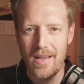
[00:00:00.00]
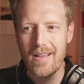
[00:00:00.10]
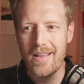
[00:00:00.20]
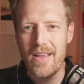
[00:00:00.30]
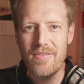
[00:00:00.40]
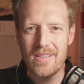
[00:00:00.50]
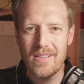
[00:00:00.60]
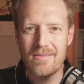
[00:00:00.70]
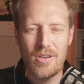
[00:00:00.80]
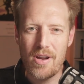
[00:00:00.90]

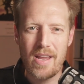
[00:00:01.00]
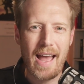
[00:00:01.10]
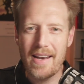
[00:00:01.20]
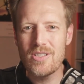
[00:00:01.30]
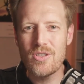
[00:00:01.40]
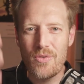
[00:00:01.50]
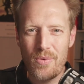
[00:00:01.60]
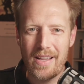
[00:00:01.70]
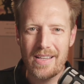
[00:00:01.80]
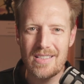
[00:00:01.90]
Even your accounting
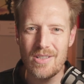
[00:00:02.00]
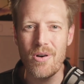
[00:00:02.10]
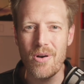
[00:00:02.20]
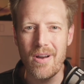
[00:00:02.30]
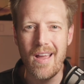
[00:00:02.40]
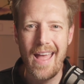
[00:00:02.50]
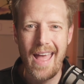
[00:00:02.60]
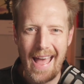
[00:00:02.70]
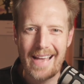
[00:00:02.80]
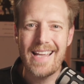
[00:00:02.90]
software like Xero
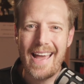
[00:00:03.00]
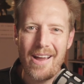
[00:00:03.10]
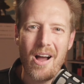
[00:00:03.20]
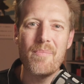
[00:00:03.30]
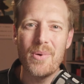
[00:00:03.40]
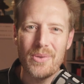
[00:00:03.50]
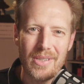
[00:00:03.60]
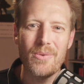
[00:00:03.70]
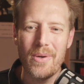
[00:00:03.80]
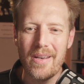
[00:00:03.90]
has AI built
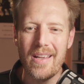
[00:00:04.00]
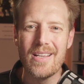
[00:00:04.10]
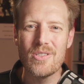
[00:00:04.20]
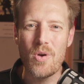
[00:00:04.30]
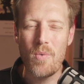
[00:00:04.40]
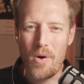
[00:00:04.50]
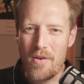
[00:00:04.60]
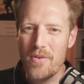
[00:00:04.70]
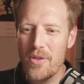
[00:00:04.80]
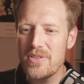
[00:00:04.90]
into it. So
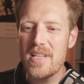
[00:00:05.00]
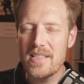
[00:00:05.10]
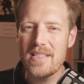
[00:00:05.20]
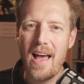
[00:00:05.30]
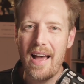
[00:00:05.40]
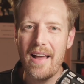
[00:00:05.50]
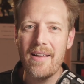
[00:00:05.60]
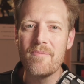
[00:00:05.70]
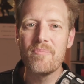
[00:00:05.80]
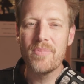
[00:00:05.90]
wherever those things are,
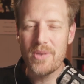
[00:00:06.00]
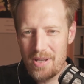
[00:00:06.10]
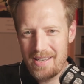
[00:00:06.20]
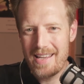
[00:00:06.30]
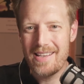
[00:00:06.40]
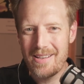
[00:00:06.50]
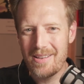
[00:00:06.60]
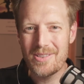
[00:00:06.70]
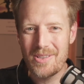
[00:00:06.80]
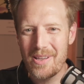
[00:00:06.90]
you need to
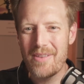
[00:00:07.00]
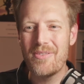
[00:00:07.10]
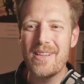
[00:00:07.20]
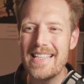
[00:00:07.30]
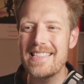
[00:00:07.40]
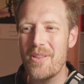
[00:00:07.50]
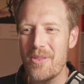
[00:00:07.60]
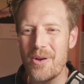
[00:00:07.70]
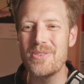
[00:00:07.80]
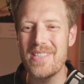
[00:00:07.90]
list
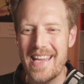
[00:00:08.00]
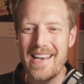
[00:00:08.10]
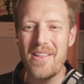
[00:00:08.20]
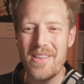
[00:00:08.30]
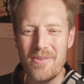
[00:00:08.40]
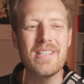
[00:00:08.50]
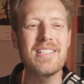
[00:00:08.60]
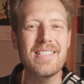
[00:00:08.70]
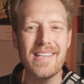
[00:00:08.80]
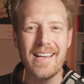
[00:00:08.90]
those in the
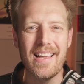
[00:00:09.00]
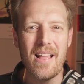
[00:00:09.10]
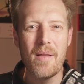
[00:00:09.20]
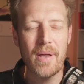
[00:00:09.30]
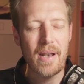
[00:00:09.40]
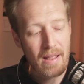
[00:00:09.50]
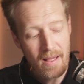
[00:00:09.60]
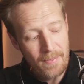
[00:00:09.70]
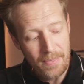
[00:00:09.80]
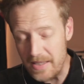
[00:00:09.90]
register. But
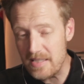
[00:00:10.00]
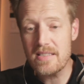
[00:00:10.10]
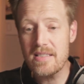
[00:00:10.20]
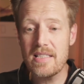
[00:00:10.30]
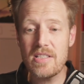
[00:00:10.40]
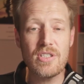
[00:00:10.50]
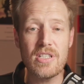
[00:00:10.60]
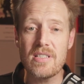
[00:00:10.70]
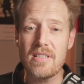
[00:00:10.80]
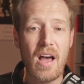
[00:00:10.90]
this is
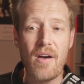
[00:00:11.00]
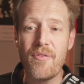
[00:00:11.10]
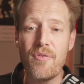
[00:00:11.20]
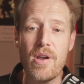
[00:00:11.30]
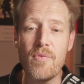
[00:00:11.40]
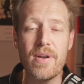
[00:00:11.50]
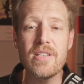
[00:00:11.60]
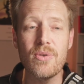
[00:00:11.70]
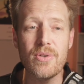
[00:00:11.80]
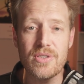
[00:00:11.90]
just a free
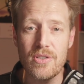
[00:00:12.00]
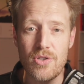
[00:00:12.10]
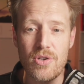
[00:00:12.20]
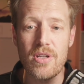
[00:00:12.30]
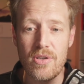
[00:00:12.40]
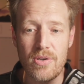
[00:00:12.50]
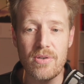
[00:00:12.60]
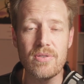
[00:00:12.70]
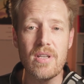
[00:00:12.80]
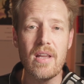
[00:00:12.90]
resource that you can
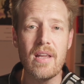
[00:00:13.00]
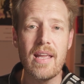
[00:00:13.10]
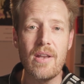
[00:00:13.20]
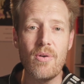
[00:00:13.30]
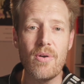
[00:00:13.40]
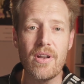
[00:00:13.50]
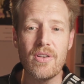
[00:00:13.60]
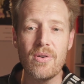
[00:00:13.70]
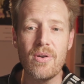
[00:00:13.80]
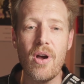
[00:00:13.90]
use in order
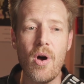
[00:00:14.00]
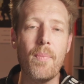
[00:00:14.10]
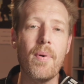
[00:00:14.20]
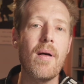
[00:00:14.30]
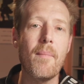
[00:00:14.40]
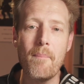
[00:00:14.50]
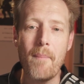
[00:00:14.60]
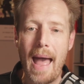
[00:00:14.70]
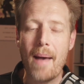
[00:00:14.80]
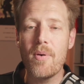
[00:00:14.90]
to help
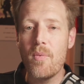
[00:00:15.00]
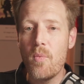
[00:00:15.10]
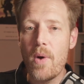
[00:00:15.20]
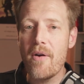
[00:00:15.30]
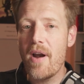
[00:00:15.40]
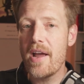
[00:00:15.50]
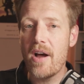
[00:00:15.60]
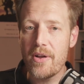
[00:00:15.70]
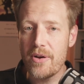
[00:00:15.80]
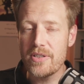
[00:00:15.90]
map where
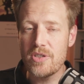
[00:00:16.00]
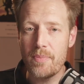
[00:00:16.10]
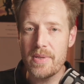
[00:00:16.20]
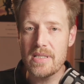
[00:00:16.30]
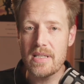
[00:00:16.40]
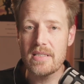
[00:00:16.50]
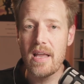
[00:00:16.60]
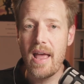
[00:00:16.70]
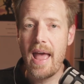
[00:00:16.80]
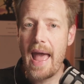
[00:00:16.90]
AI goes in your business,
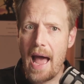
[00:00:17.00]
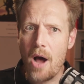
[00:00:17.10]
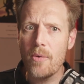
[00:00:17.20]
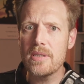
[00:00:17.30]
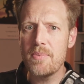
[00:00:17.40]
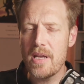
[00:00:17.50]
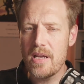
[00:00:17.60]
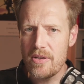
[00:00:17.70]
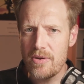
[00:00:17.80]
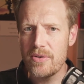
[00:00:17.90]
how it's
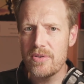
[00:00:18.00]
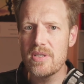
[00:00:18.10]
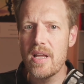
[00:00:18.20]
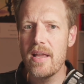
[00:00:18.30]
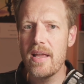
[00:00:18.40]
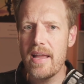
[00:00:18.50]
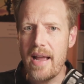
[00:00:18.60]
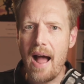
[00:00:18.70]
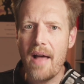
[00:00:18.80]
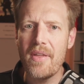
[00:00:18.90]
being used.
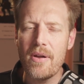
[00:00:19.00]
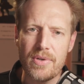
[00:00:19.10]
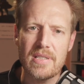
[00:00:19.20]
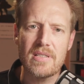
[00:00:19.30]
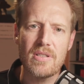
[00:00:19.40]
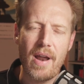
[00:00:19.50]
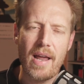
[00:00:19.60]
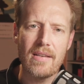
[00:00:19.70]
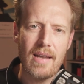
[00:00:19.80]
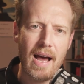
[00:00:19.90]
Are there risks
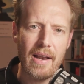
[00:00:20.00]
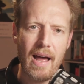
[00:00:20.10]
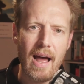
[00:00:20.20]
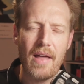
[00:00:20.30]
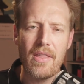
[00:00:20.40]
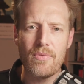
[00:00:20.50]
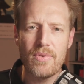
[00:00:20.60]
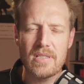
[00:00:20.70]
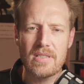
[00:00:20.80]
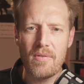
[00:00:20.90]
around data? Are there
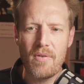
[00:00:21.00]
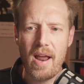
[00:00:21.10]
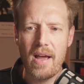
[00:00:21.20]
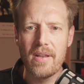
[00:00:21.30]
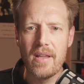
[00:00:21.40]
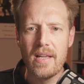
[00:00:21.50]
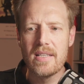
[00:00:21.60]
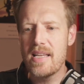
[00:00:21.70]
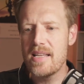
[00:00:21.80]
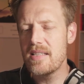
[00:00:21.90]
risks around
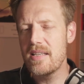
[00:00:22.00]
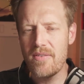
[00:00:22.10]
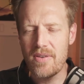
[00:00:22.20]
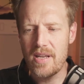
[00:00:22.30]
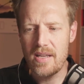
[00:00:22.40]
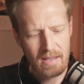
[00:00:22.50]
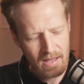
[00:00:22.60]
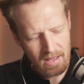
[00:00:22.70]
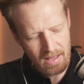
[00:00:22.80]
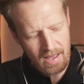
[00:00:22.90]
sensitivity?
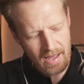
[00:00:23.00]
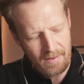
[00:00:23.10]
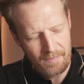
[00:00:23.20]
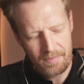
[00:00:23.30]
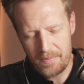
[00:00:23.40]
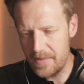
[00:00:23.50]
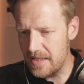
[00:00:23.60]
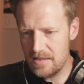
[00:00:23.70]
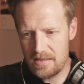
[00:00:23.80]
There's